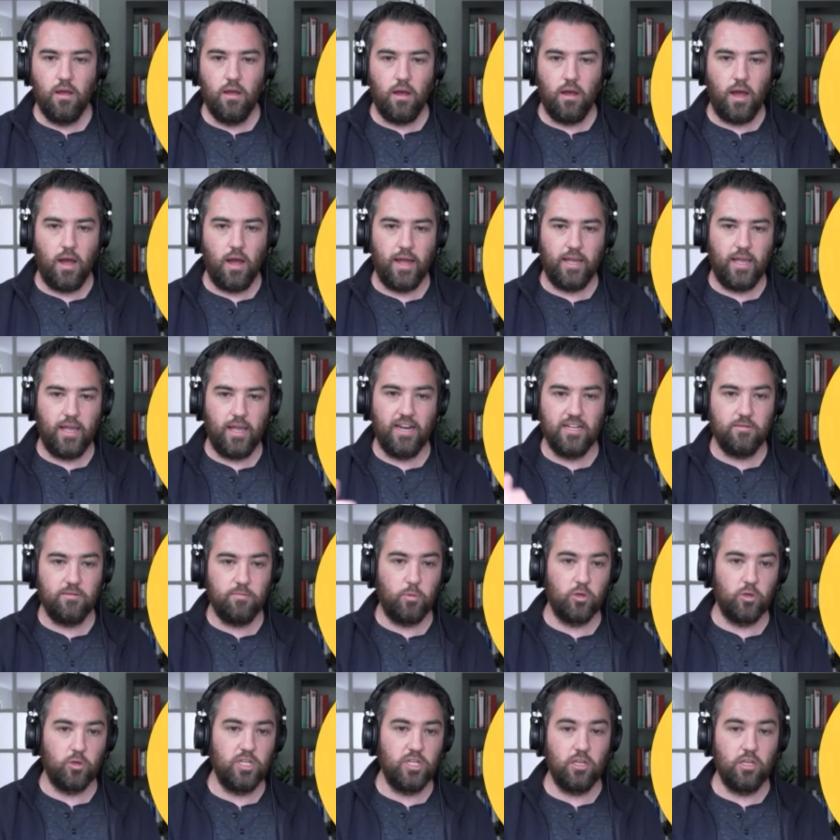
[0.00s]
I at a
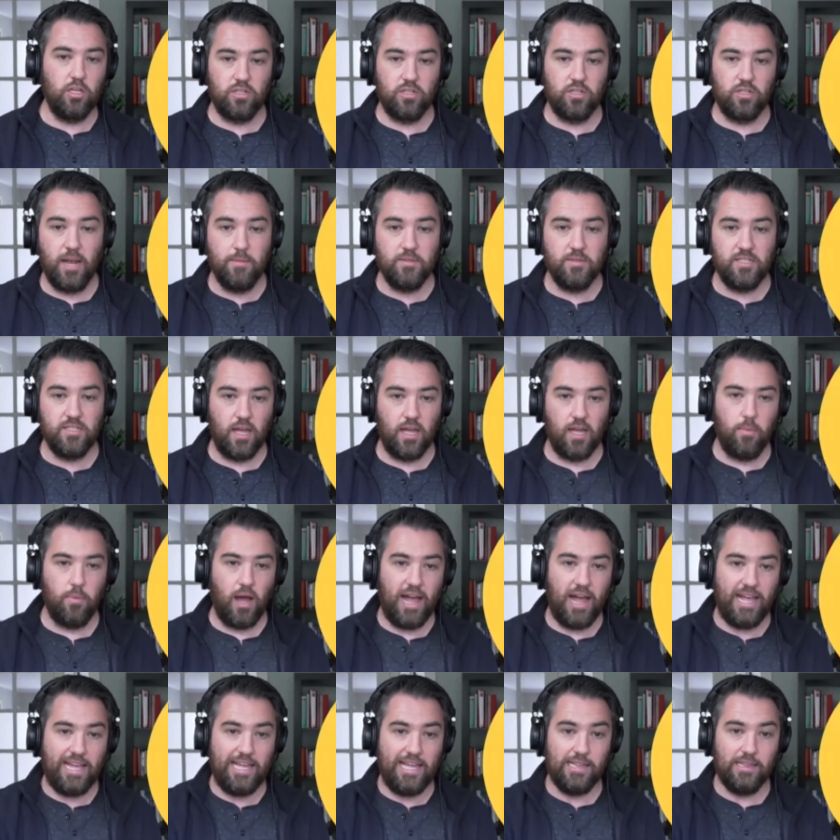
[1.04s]
particular timestamp,
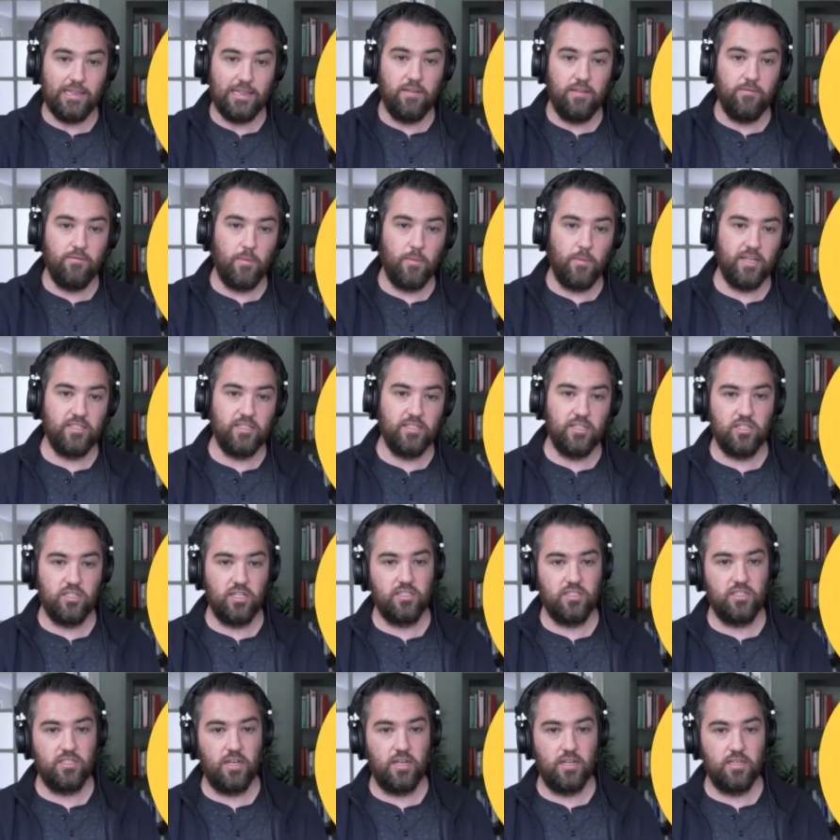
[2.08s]
I can leave a message that
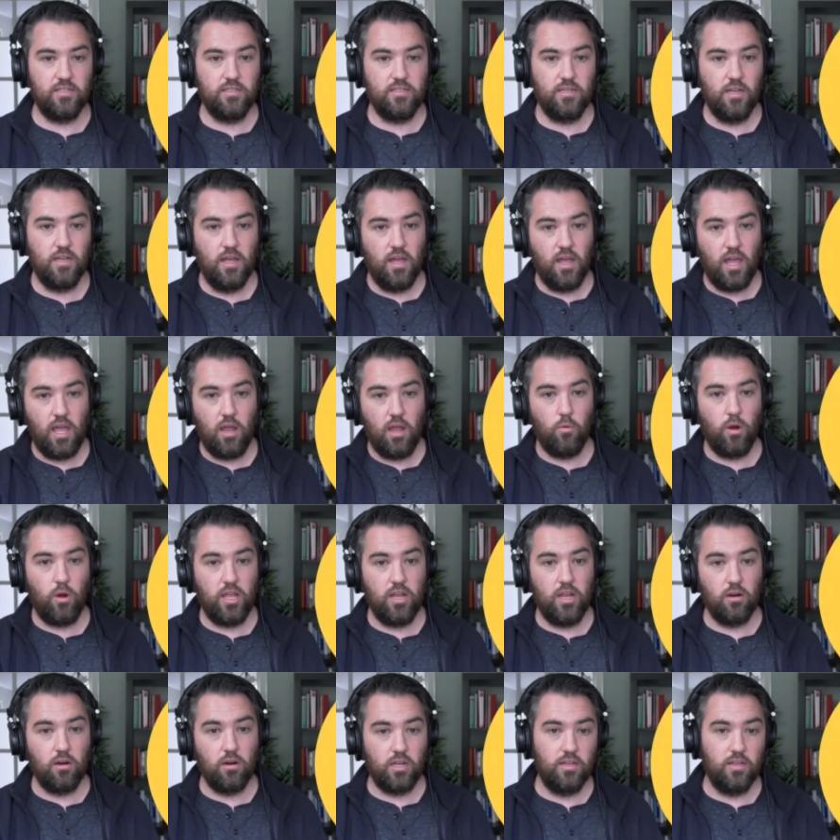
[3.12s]
says, "Hey, right
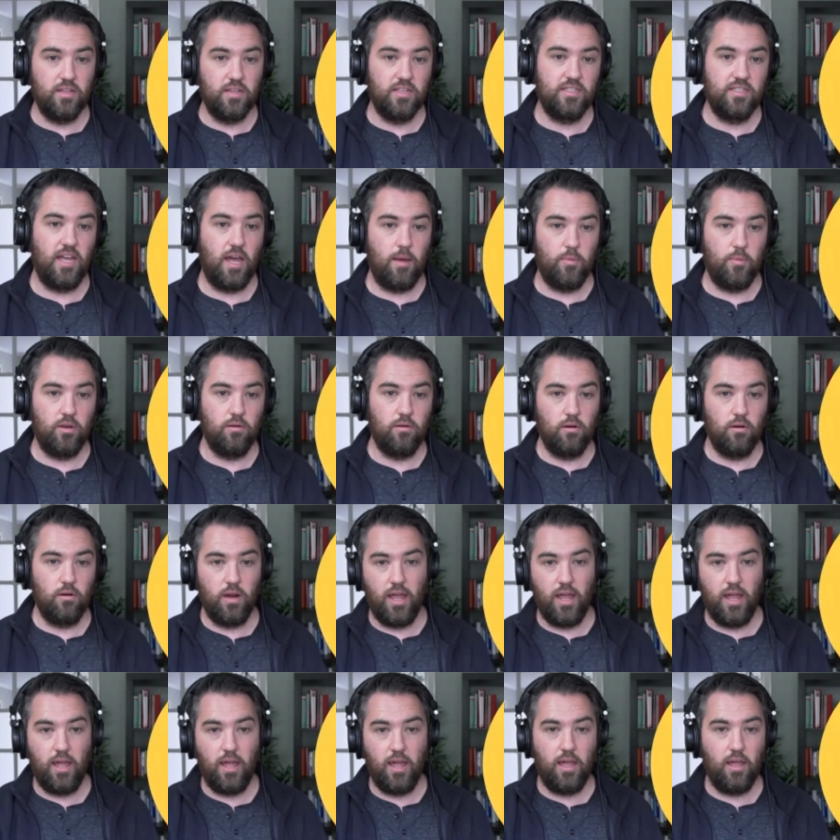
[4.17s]
here, can this happen?" or
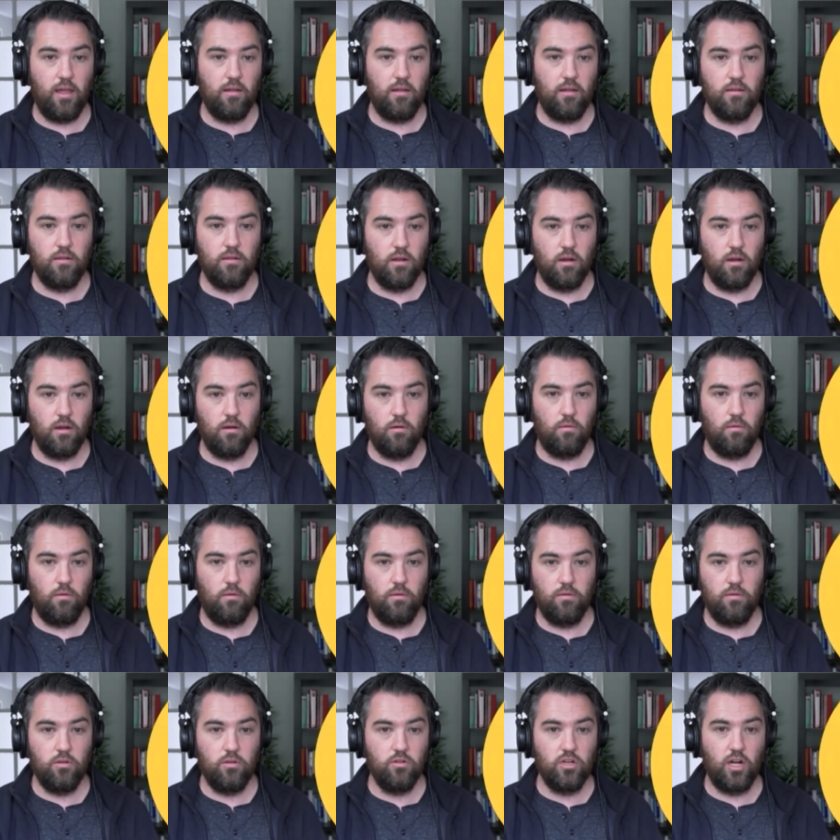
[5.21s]
"Hey, you know,
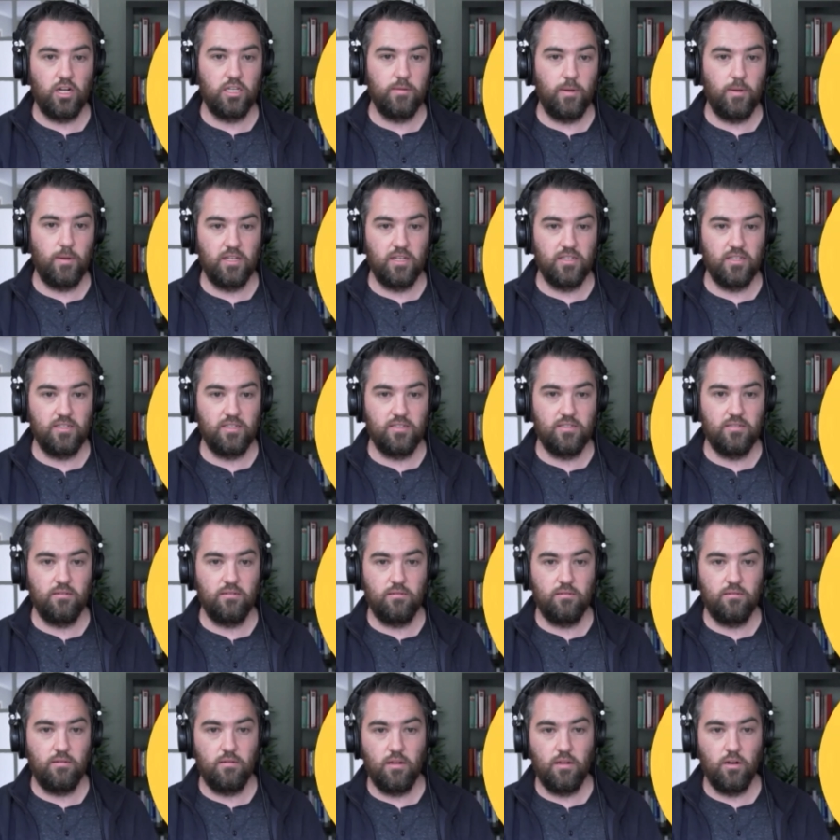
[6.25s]
you talked about this.
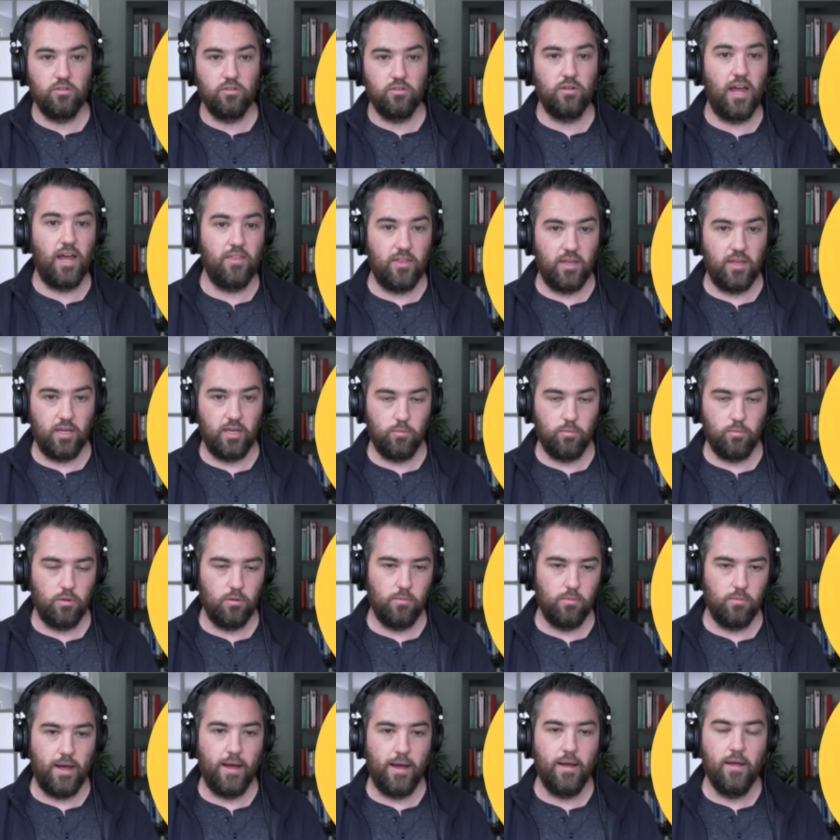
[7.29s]
Here's what I think." Blah blah.
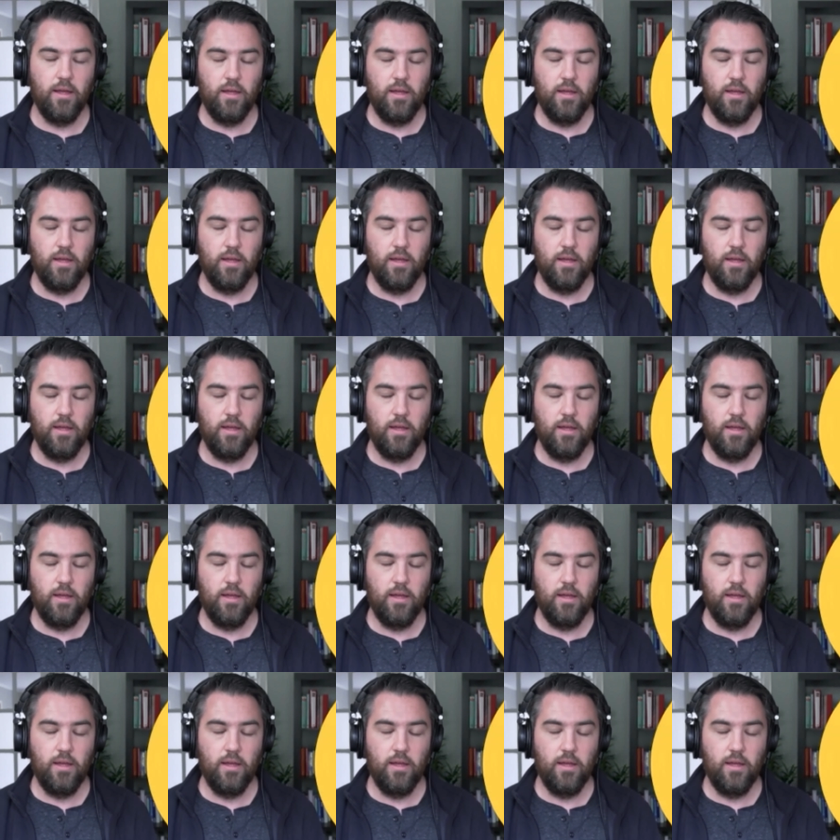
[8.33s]
blah.